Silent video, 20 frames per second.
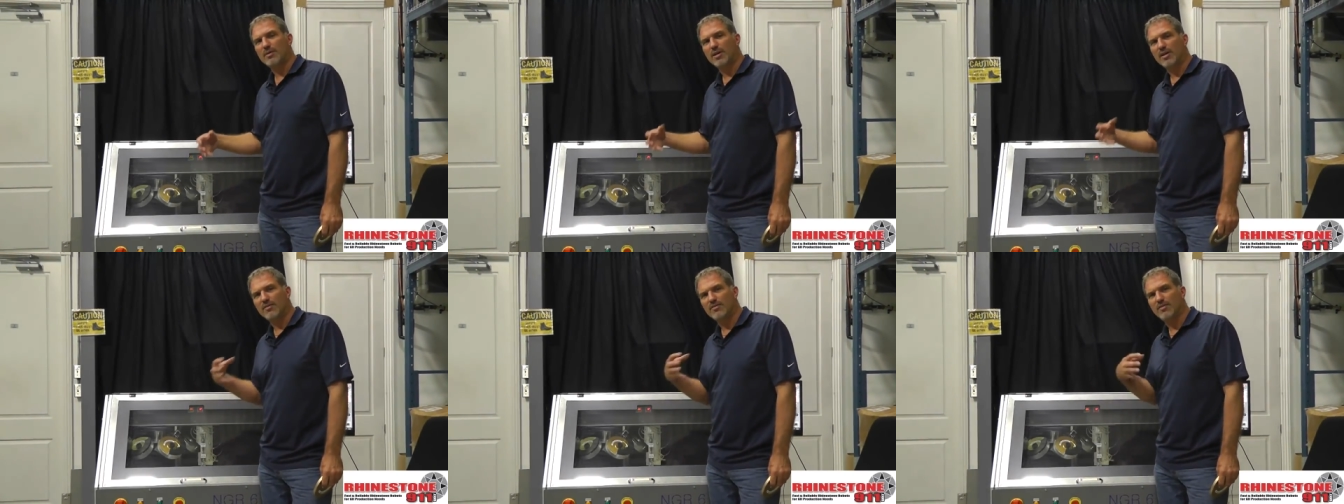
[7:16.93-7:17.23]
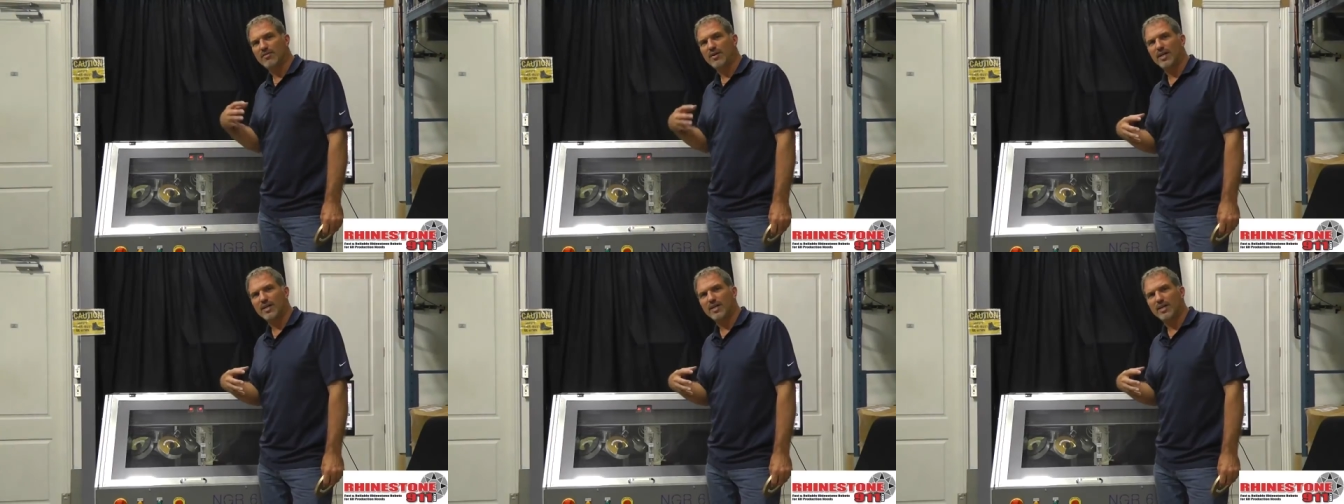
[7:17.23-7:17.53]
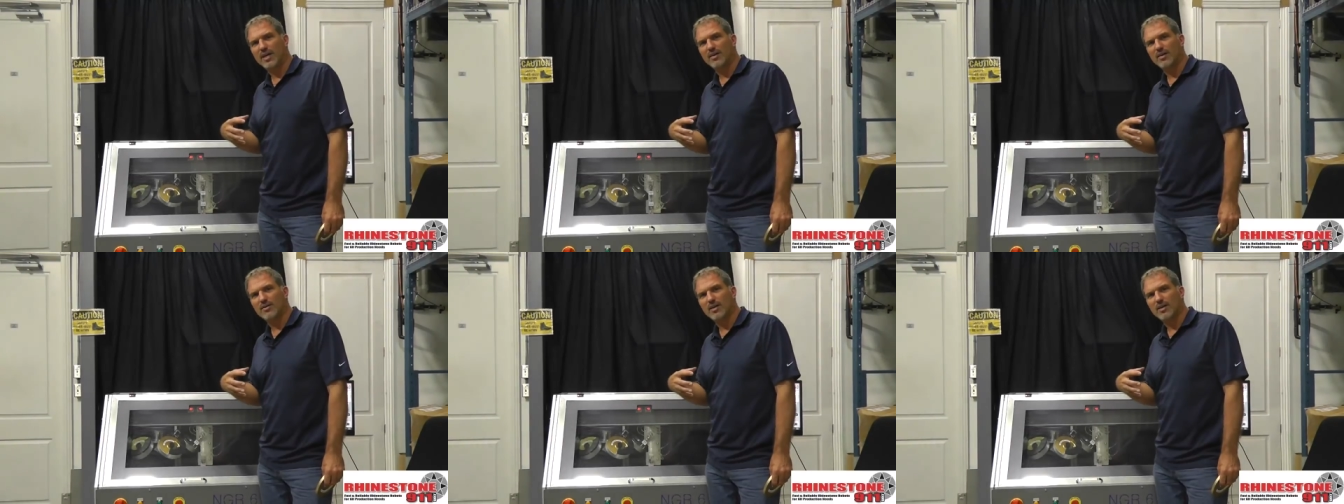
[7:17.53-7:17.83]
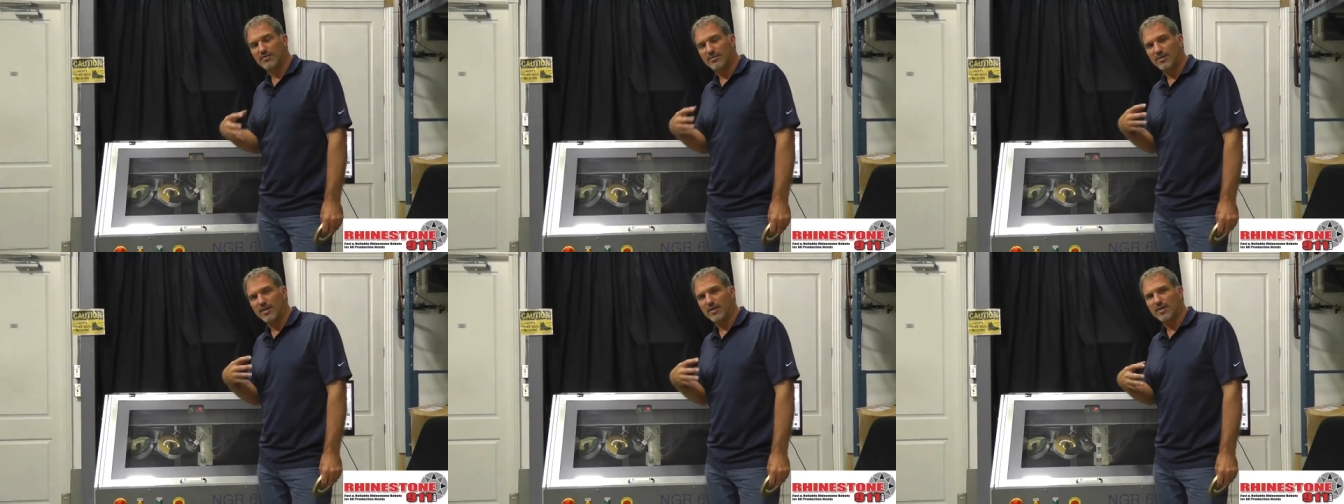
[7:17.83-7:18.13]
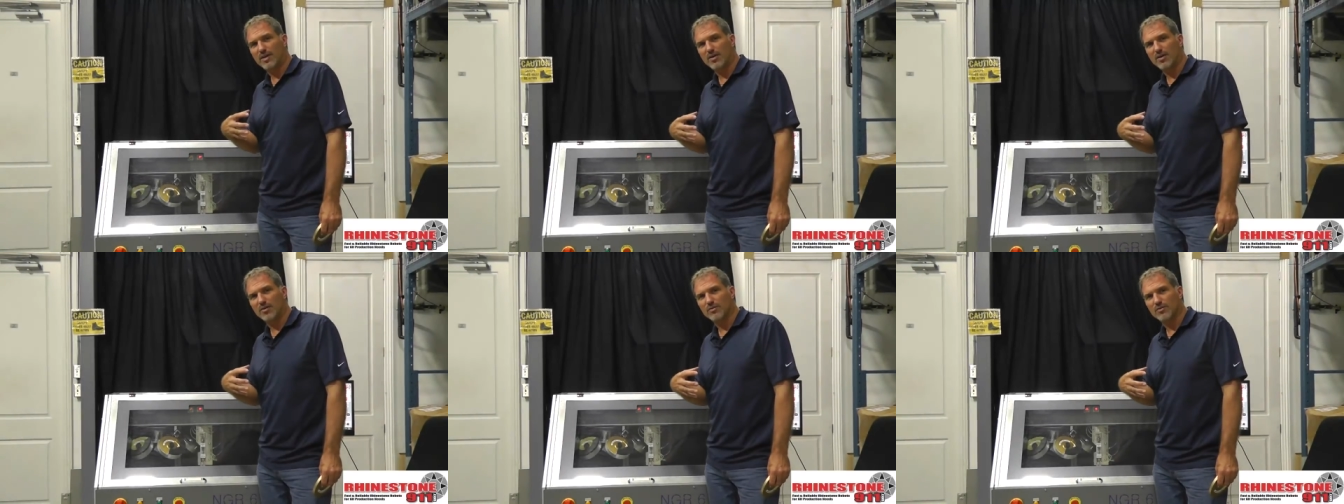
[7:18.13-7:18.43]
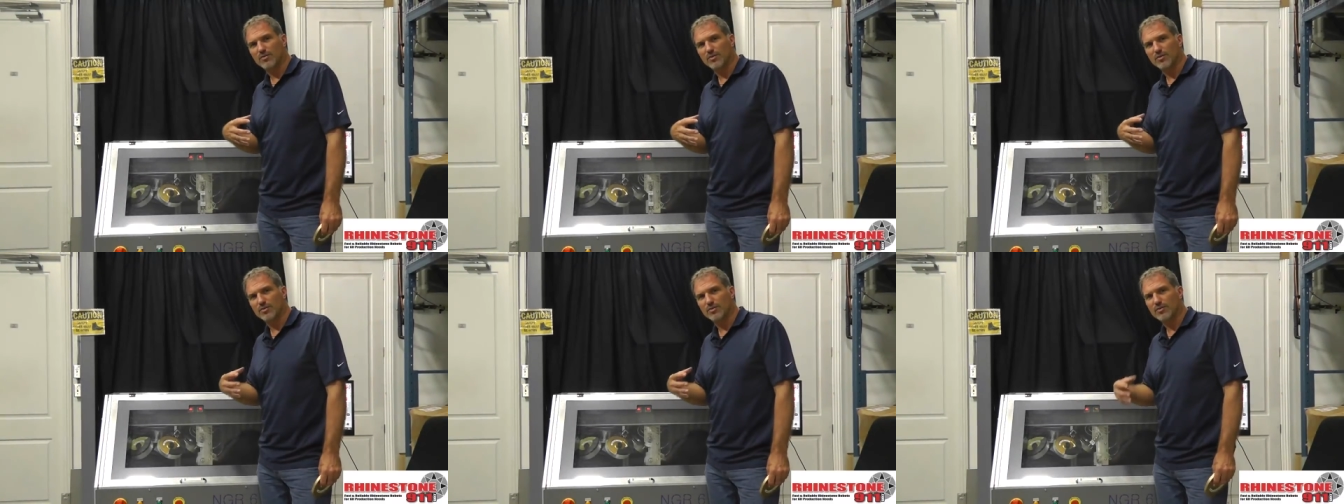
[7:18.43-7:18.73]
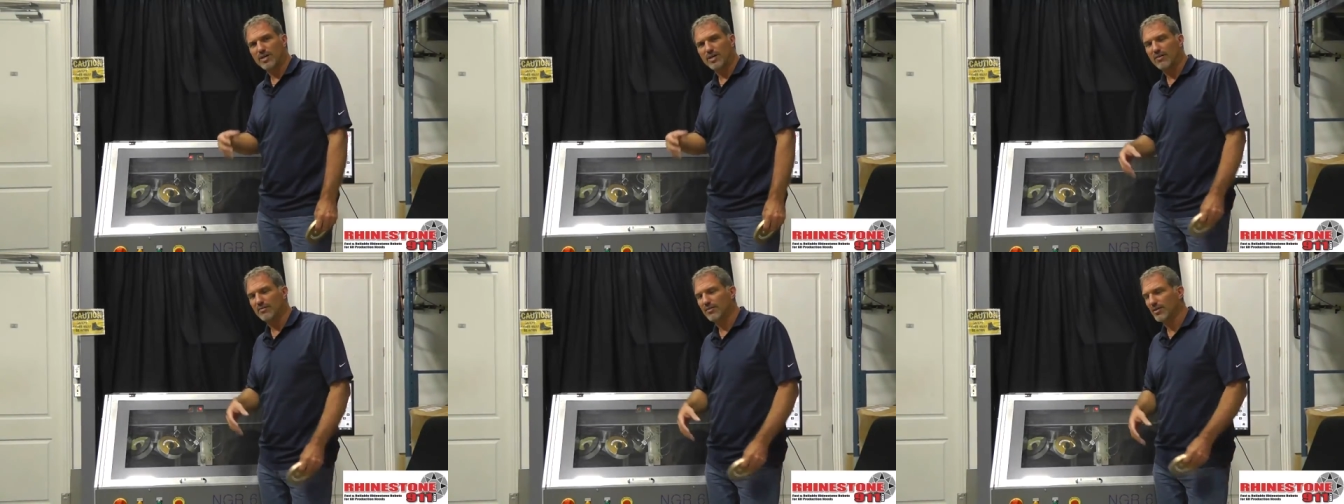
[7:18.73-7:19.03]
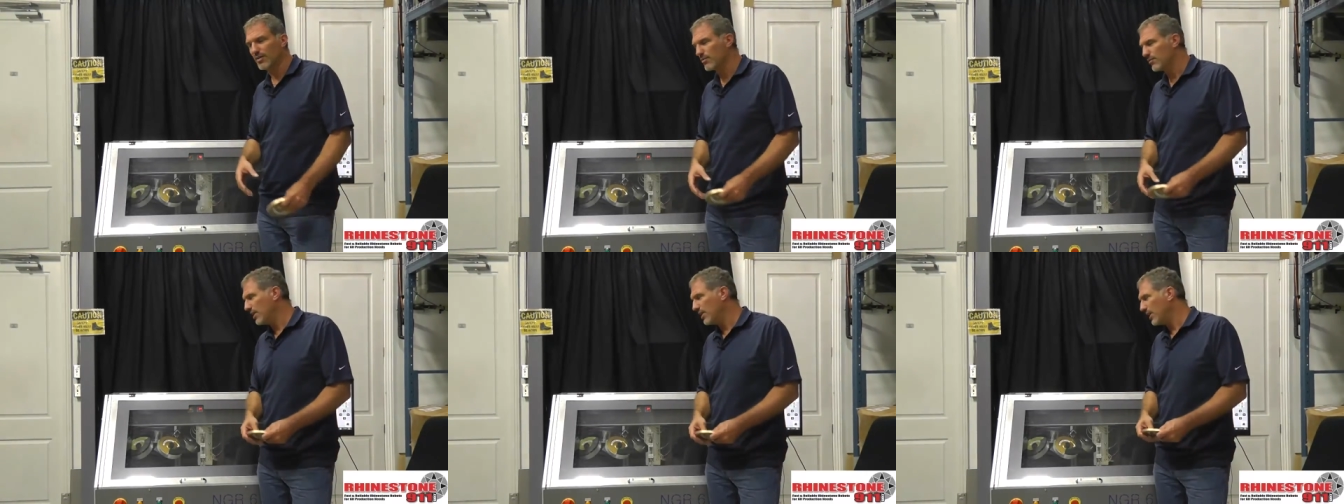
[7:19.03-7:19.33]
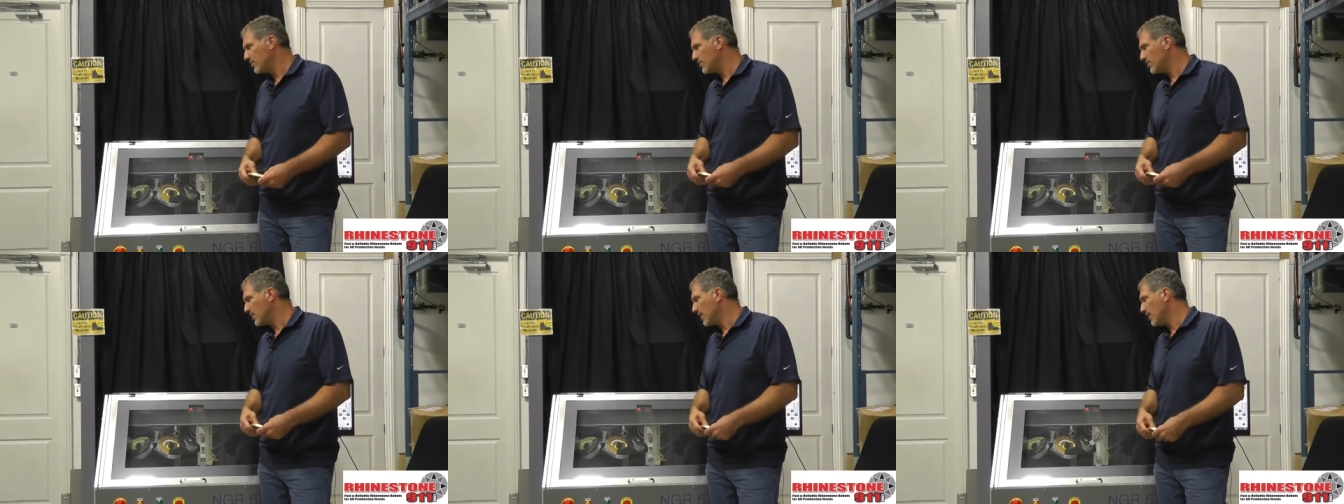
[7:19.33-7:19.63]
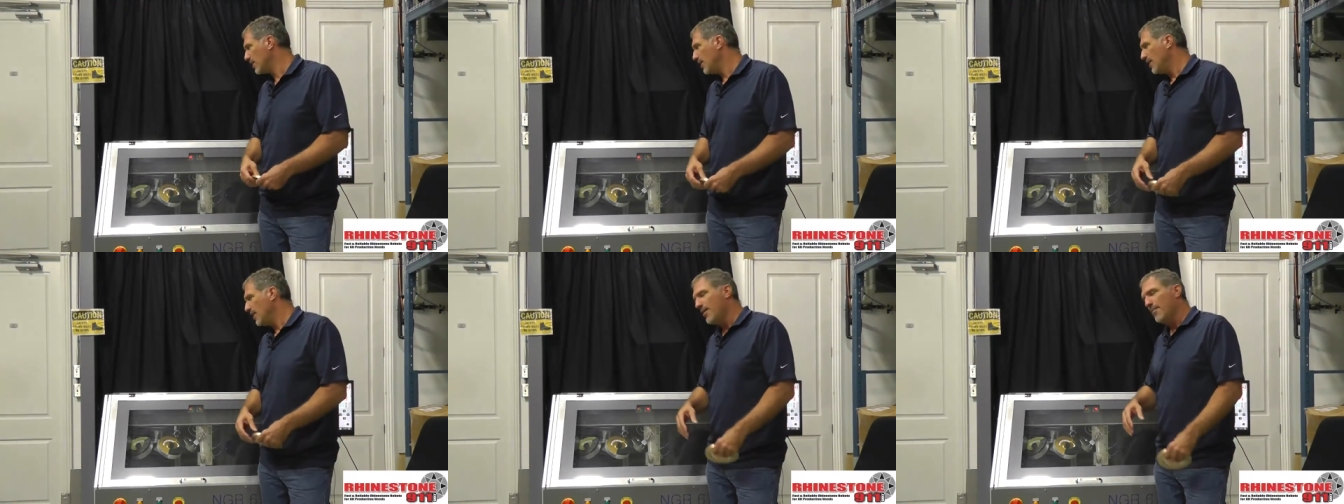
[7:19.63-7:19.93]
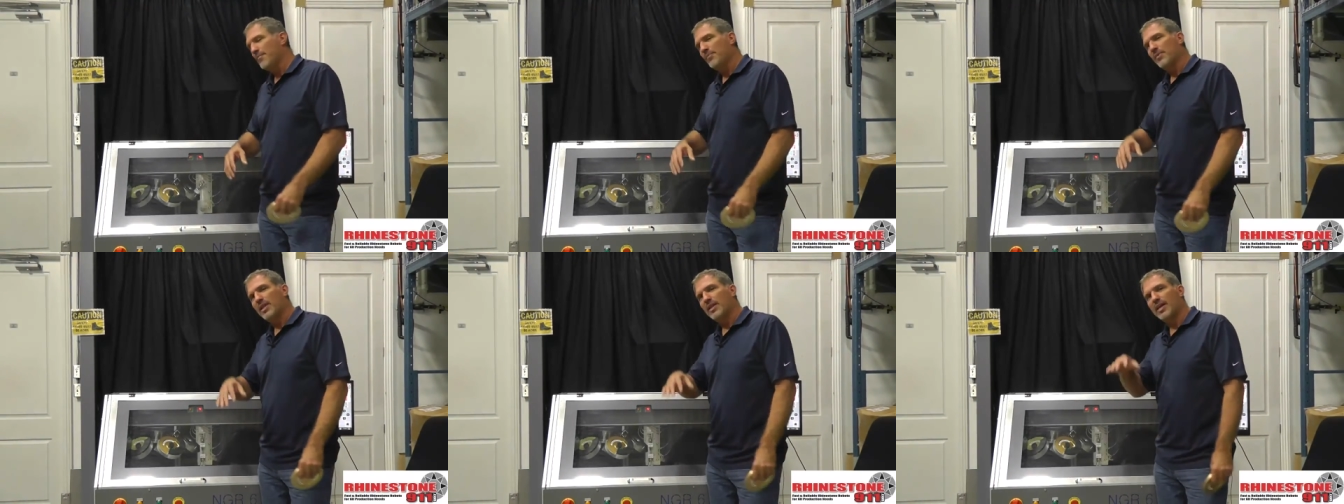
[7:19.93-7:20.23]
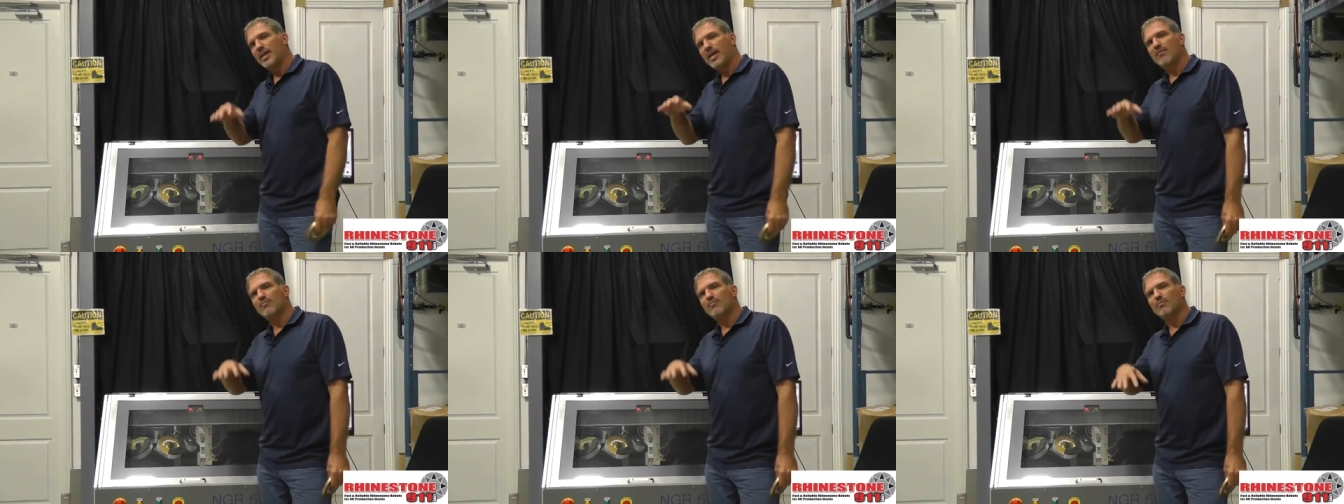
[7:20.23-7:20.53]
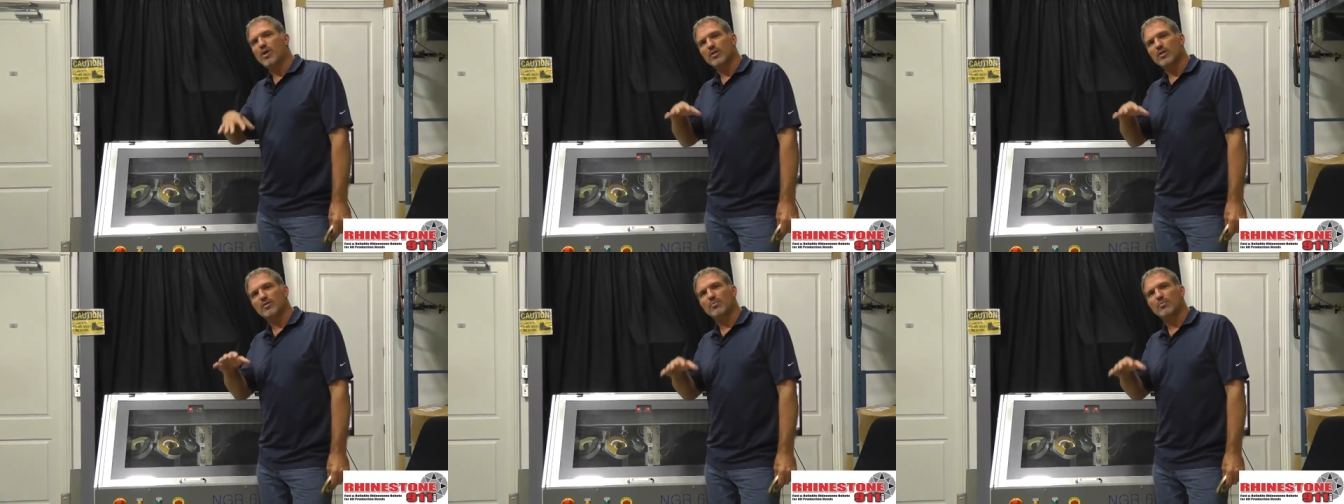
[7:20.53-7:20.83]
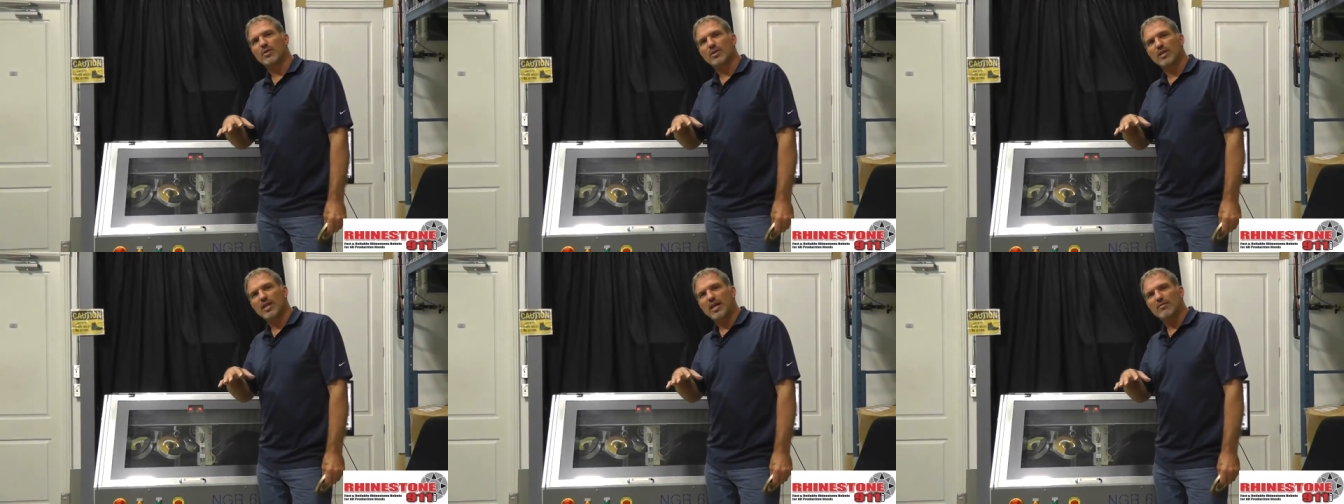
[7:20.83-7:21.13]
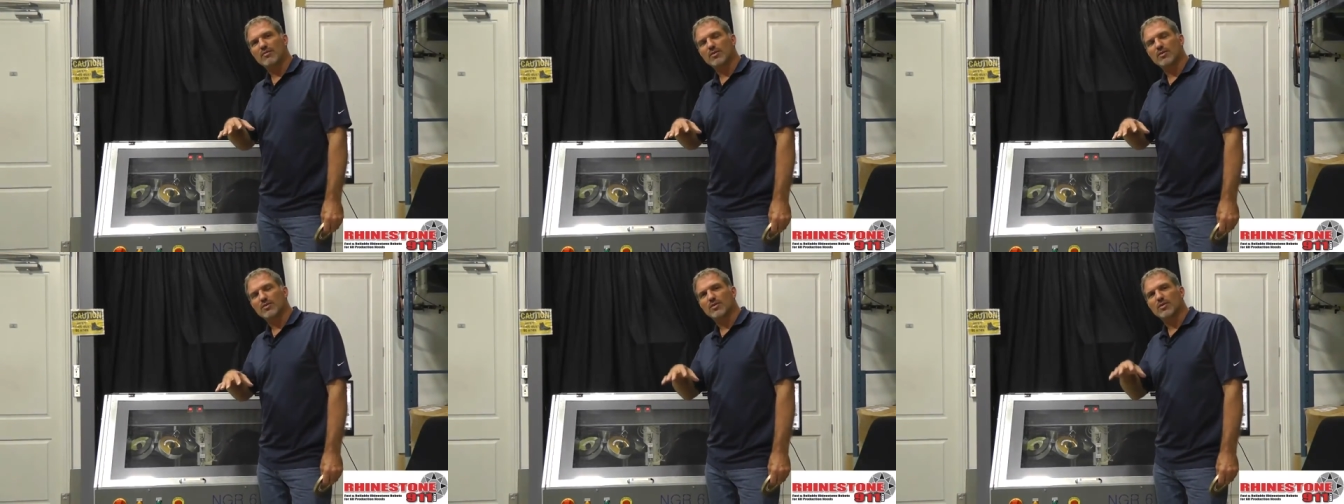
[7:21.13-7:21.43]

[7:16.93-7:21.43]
Now I found out through traveling through Asia that they have multiple levels.